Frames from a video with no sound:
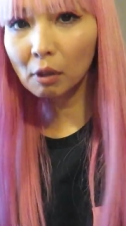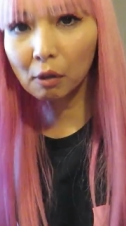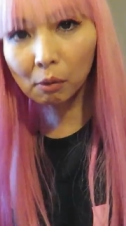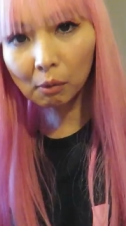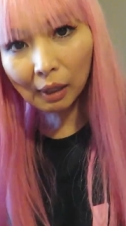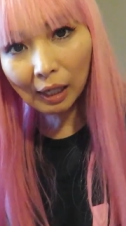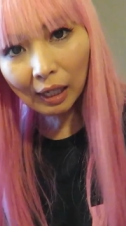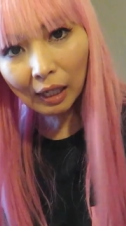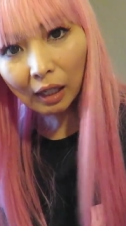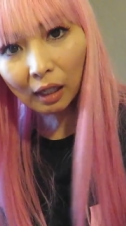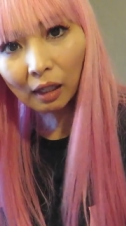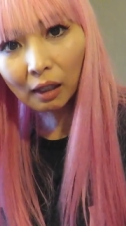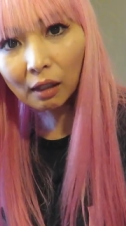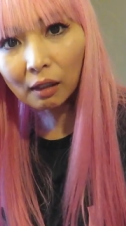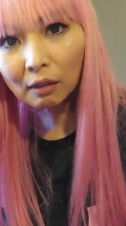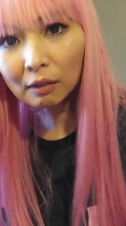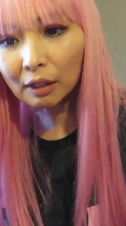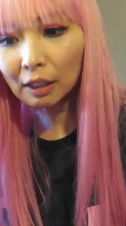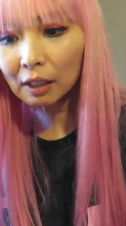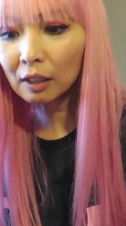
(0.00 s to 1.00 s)
go
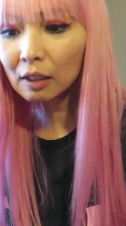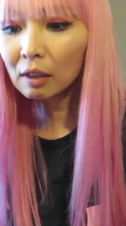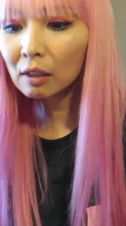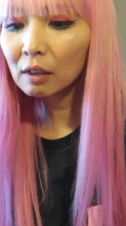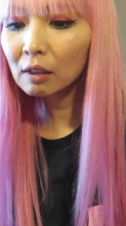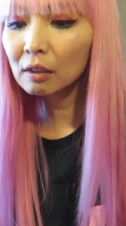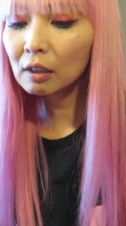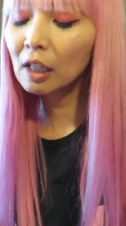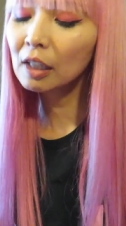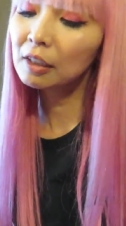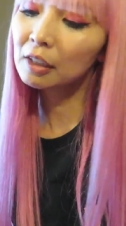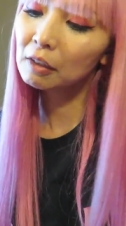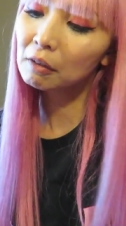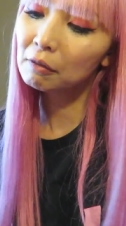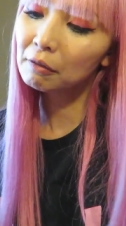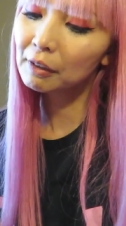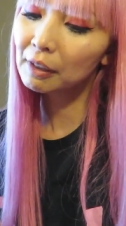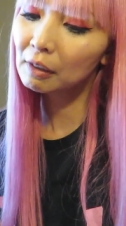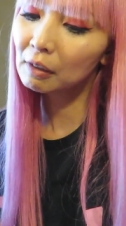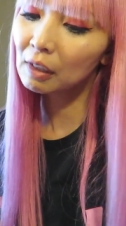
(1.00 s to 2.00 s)
out and I
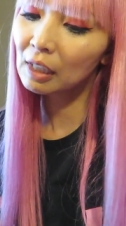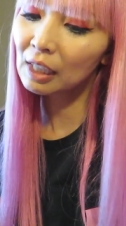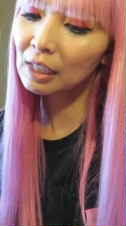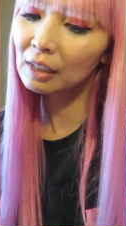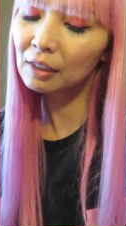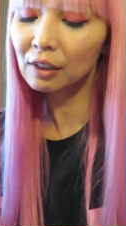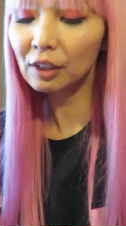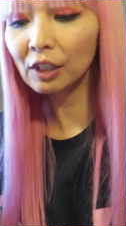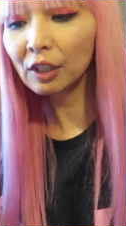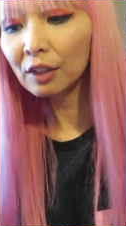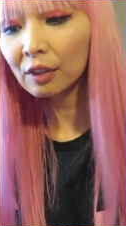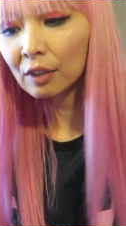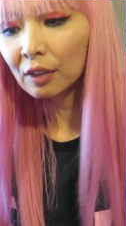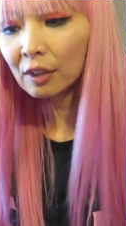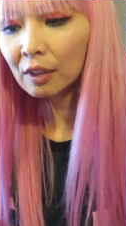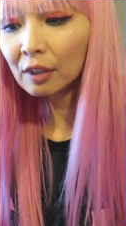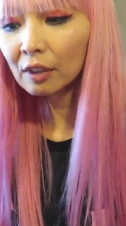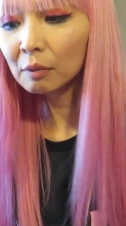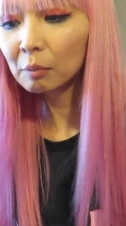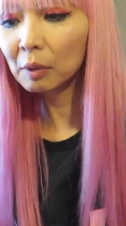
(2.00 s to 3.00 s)
didn't feel like
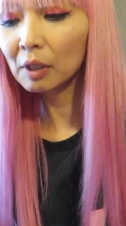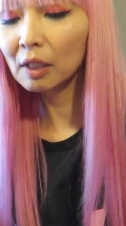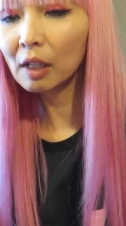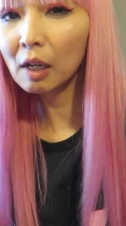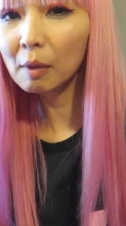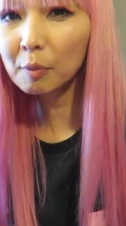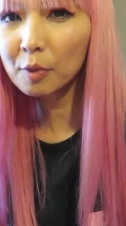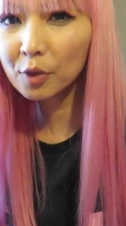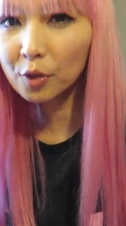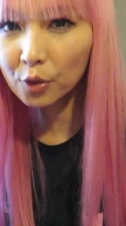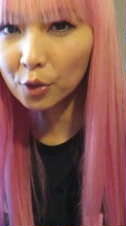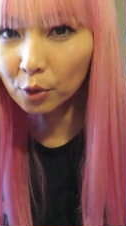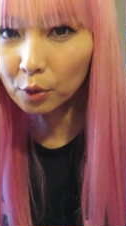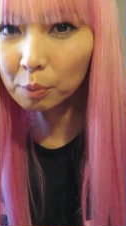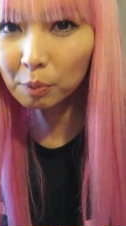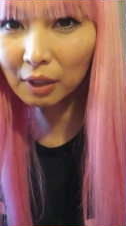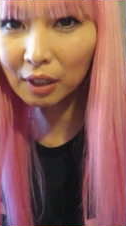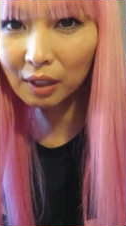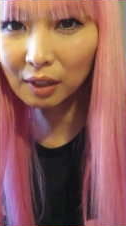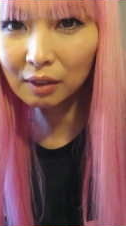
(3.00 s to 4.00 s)
either. I'm
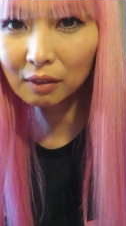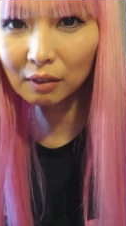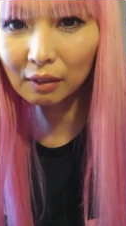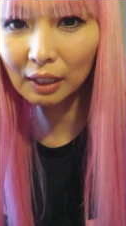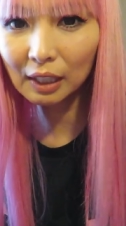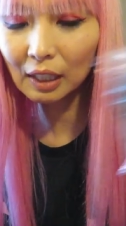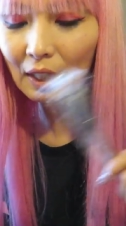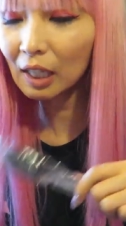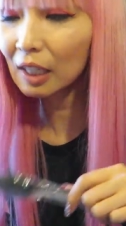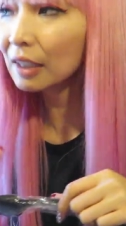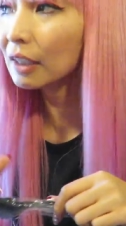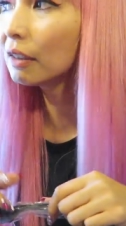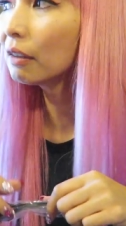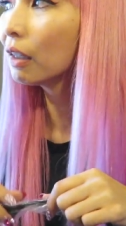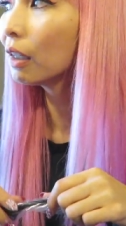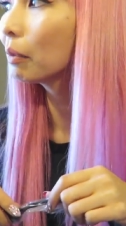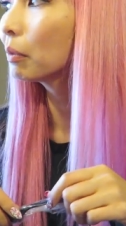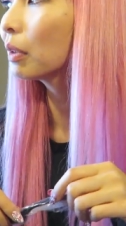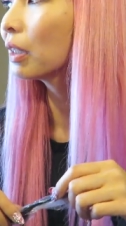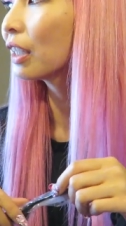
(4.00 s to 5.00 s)
super hungry. I didn't
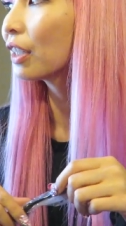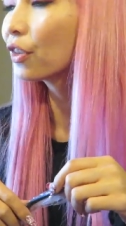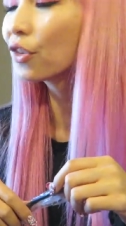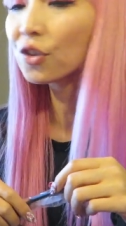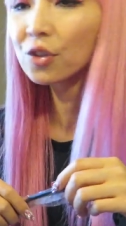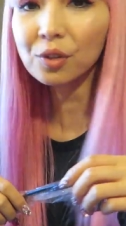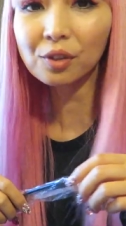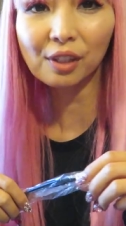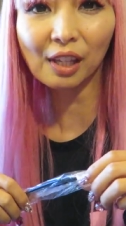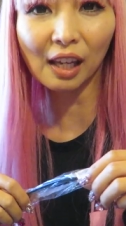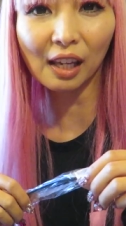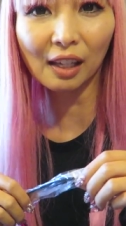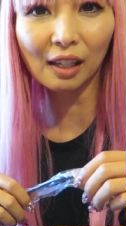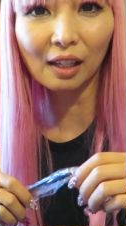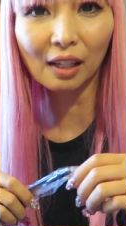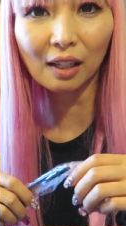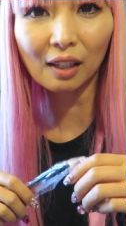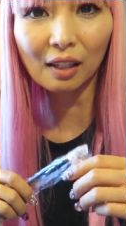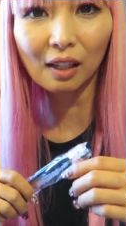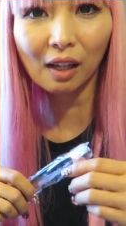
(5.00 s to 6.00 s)
have lunch today.